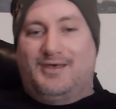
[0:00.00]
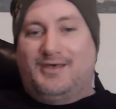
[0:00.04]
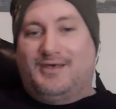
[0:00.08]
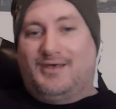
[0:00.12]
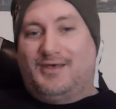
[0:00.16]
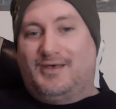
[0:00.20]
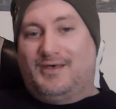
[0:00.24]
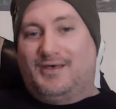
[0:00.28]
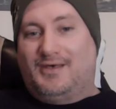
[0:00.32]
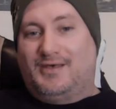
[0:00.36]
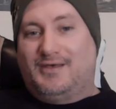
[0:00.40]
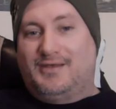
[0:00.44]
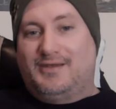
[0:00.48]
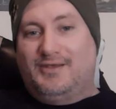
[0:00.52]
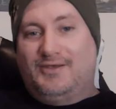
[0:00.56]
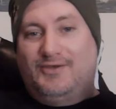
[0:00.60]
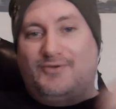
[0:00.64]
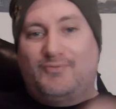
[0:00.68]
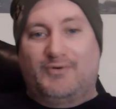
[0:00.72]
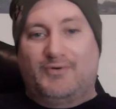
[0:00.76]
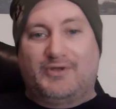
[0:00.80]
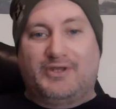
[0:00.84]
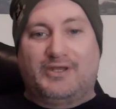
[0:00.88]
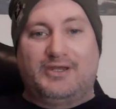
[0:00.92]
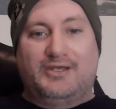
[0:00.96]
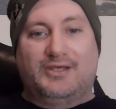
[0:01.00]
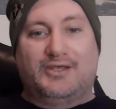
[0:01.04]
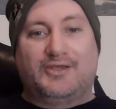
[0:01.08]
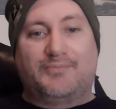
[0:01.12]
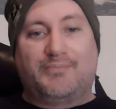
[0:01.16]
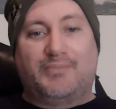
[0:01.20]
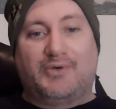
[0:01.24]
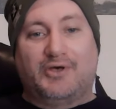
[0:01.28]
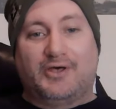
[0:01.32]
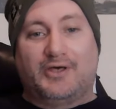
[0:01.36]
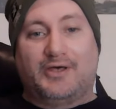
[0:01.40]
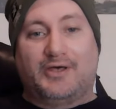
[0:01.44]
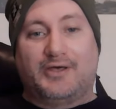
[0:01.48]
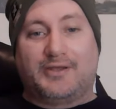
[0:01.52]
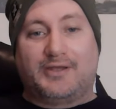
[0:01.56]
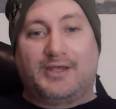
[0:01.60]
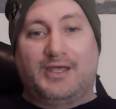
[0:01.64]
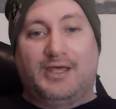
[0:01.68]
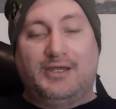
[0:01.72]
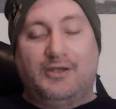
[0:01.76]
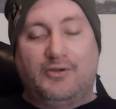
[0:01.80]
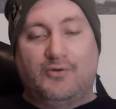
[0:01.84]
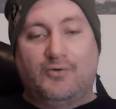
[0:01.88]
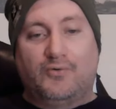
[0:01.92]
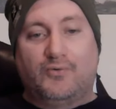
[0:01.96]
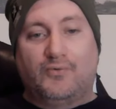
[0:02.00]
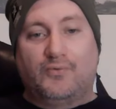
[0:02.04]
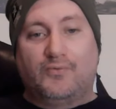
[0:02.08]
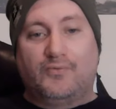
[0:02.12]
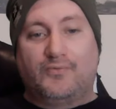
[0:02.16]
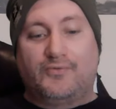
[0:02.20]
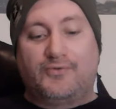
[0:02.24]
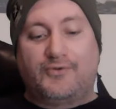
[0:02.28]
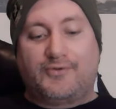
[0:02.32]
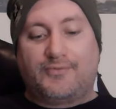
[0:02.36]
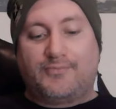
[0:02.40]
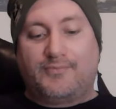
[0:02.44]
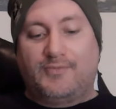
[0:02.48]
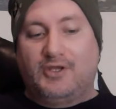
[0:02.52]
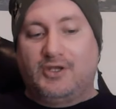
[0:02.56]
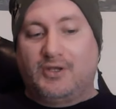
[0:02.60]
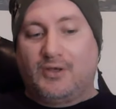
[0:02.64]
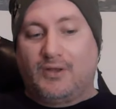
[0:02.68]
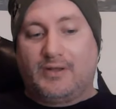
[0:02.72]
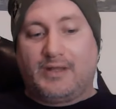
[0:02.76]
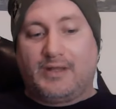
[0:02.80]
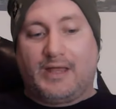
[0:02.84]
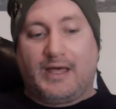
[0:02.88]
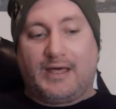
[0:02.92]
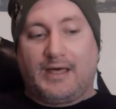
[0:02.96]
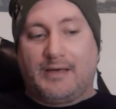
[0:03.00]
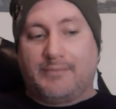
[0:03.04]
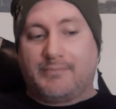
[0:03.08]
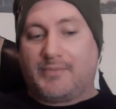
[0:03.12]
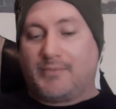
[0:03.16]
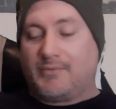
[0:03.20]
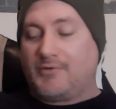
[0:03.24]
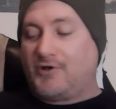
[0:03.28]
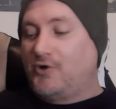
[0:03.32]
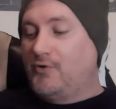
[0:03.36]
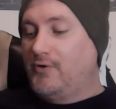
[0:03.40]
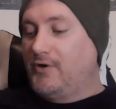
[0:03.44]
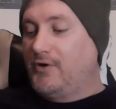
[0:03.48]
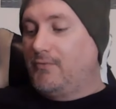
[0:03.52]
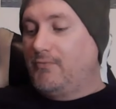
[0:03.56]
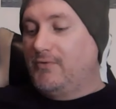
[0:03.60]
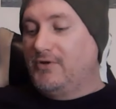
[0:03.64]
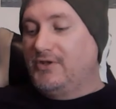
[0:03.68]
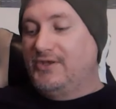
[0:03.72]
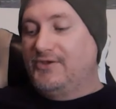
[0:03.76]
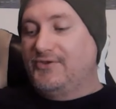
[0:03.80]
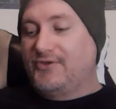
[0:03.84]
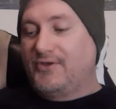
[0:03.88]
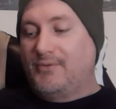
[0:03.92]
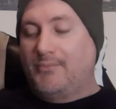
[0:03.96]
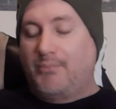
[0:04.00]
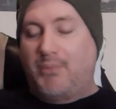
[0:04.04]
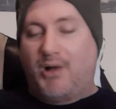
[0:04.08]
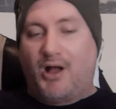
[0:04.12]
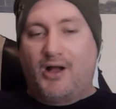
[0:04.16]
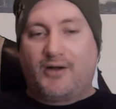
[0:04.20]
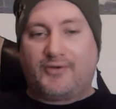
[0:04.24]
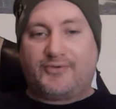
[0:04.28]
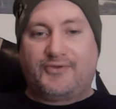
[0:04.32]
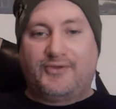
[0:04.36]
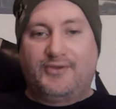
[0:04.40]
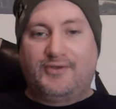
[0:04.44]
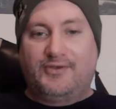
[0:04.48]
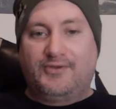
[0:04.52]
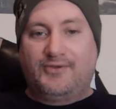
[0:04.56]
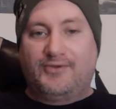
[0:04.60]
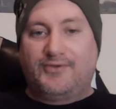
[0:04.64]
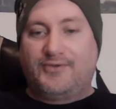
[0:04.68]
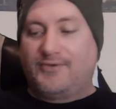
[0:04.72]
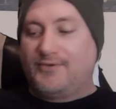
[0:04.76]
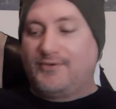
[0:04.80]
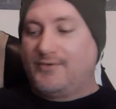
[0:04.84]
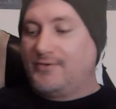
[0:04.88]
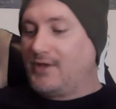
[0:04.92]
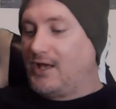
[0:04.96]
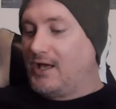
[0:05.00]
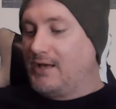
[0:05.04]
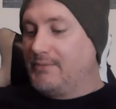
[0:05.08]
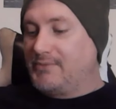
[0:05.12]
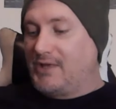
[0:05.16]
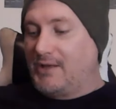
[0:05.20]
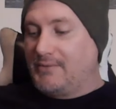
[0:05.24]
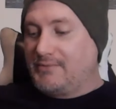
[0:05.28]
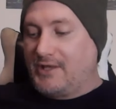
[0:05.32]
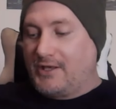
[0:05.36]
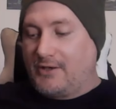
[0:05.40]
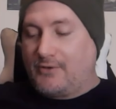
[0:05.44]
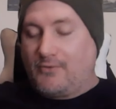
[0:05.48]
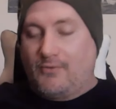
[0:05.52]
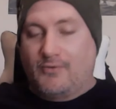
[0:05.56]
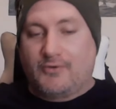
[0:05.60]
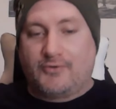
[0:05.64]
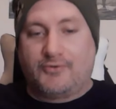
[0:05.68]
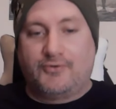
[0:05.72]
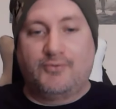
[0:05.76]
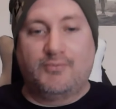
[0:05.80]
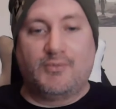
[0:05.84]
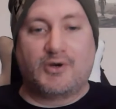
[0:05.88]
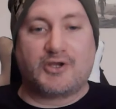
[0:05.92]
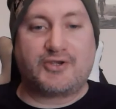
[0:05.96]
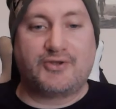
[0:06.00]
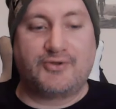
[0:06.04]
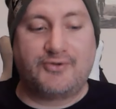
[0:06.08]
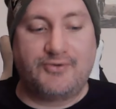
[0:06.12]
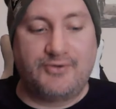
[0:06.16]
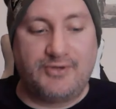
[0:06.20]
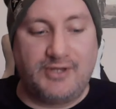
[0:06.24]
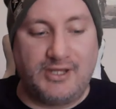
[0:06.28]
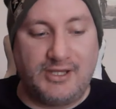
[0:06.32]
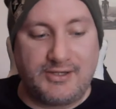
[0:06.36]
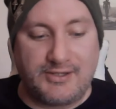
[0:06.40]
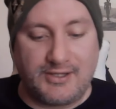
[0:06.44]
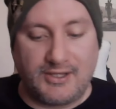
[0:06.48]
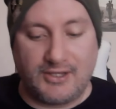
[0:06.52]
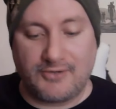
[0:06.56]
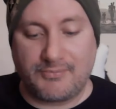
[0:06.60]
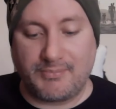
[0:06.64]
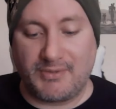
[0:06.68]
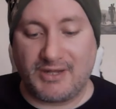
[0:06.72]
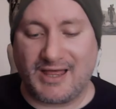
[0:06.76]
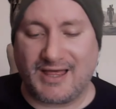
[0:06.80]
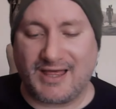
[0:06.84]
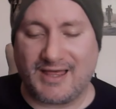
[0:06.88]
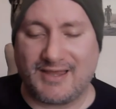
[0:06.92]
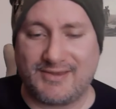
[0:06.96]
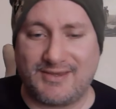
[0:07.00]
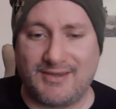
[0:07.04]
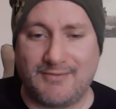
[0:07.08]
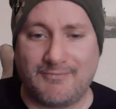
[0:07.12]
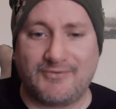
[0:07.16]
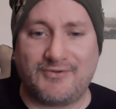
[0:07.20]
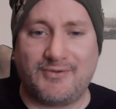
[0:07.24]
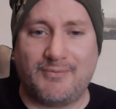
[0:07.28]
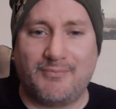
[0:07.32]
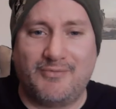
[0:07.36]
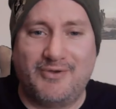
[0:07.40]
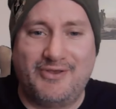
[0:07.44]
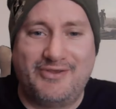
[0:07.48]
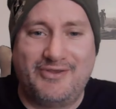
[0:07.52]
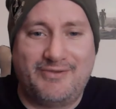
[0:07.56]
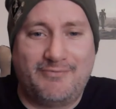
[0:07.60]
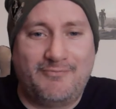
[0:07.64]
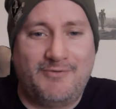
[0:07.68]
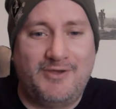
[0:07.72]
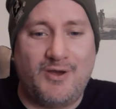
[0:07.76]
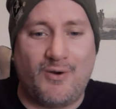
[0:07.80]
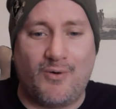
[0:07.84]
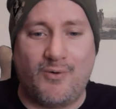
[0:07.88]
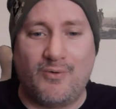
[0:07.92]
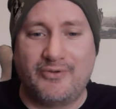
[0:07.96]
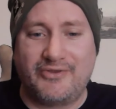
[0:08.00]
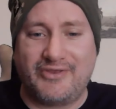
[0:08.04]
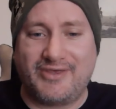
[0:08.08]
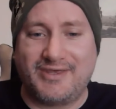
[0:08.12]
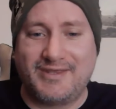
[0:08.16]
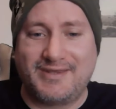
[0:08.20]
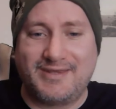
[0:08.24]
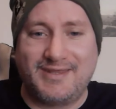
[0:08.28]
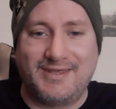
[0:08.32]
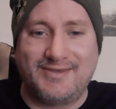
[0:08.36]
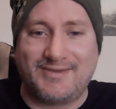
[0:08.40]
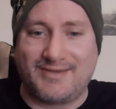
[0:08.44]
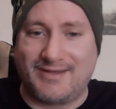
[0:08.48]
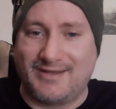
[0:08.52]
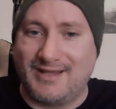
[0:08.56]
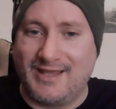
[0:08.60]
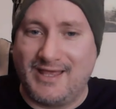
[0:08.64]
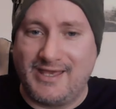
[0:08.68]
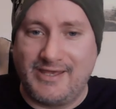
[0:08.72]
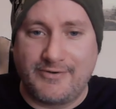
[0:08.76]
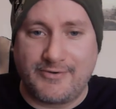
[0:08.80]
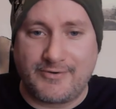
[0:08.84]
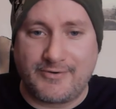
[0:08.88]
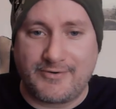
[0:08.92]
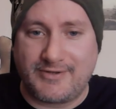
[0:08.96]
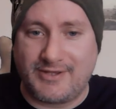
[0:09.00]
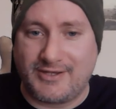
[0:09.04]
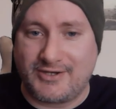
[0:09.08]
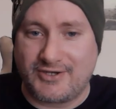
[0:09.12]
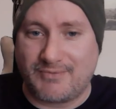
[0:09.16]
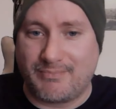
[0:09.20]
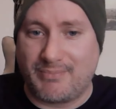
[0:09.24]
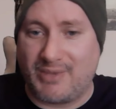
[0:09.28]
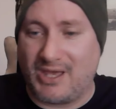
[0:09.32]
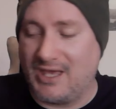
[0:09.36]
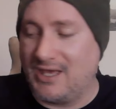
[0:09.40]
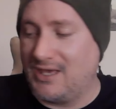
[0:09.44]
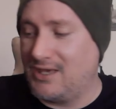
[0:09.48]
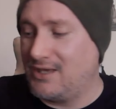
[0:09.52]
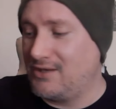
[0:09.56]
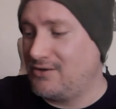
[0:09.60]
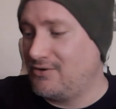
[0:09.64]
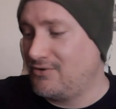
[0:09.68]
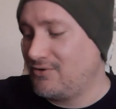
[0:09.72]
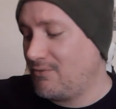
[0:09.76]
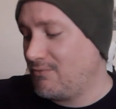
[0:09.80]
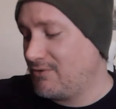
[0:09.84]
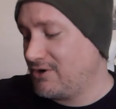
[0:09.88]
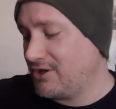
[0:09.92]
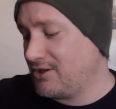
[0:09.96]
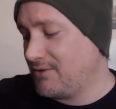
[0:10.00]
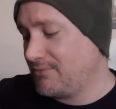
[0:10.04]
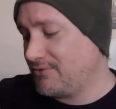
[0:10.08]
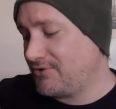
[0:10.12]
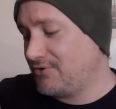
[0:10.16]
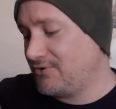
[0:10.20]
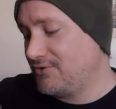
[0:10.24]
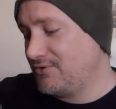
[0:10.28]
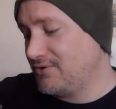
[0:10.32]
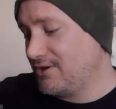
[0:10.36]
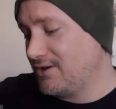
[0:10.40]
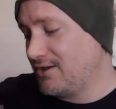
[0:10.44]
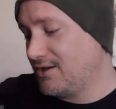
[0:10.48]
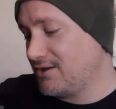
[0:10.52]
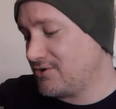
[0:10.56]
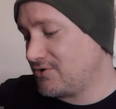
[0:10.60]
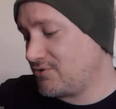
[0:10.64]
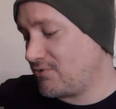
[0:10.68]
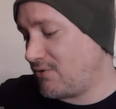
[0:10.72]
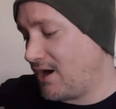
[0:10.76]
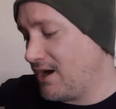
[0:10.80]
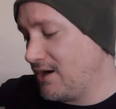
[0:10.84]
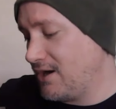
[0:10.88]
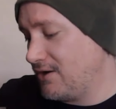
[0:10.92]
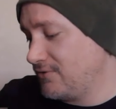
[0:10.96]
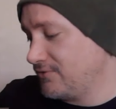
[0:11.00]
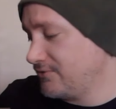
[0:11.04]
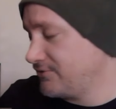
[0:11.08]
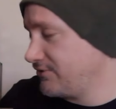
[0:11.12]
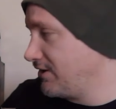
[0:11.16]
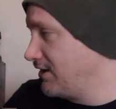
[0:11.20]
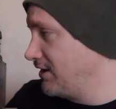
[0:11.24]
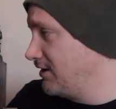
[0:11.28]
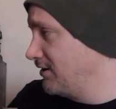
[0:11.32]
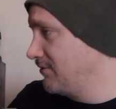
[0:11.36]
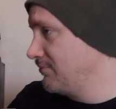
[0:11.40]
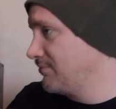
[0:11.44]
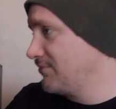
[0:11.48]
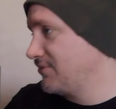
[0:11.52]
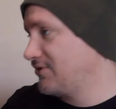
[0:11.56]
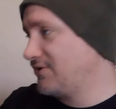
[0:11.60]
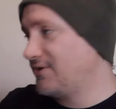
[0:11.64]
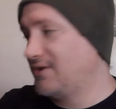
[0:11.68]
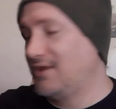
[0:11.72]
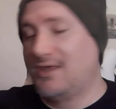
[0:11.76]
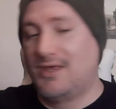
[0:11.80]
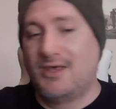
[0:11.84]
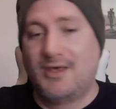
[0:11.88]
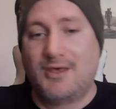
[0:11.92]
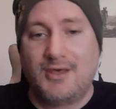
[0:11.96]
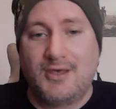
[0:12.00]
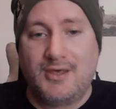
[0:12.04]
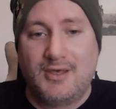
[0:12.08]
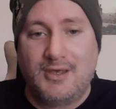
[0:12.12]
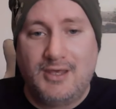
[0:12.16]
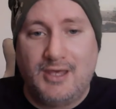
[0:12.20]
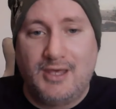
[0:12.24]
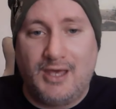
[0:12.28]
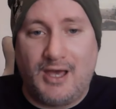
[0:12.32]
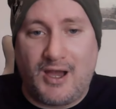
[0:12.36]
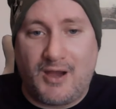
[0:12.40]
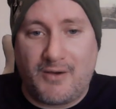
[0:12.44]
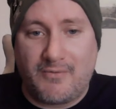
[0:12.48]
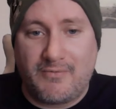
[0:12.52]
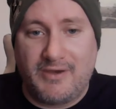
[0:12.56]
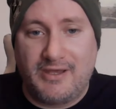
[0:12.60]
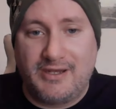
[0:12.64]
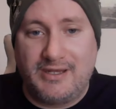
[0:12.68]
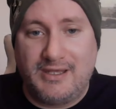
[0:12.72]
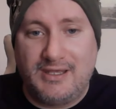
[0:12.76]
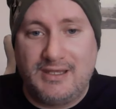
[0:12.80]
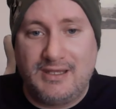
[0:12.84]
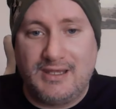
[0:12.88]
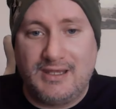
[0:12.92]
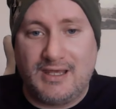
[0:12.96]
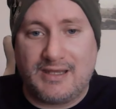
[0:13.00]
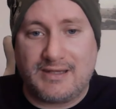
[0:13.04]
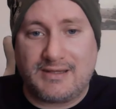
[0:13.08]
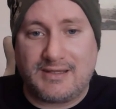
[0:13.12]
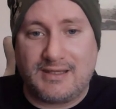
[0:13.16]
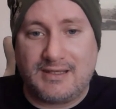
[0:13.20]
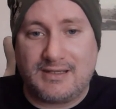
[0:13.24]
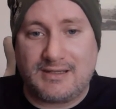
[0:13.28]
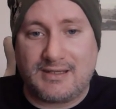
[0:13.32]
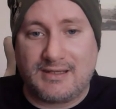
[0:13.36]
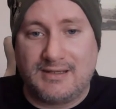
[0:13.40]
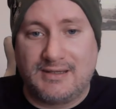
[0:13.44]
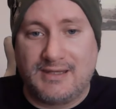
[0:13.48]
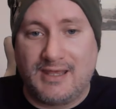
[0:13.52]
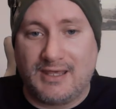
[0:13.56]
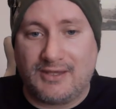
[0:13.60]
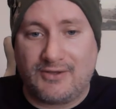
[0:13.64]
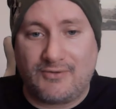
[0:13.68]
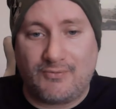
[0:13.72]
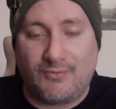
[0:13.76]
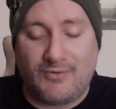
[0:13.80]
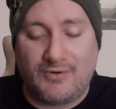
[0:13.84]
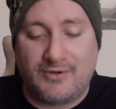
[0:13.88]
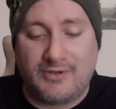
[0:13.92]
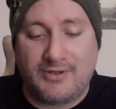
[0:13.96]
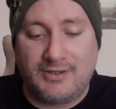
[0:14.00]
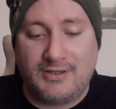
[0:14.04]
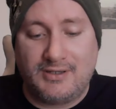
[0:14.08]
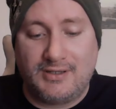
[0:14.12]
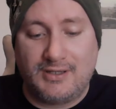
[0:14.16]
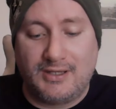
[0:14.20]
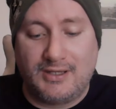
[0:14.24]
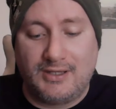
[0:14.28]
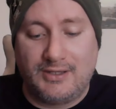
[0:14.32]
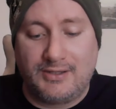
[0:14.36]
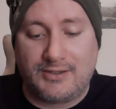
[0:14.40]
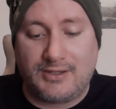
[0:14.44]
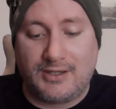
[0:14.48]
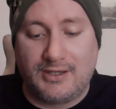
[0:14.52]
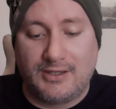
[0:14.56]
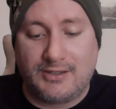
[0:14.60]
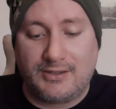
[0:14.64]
It is what it is, but anywho's, like I'm quick with these unboxings. I'm not going too much into details, but like I said, for some reason we always get these later than Japan. When it comes to the Trials games. Already, I think the next one is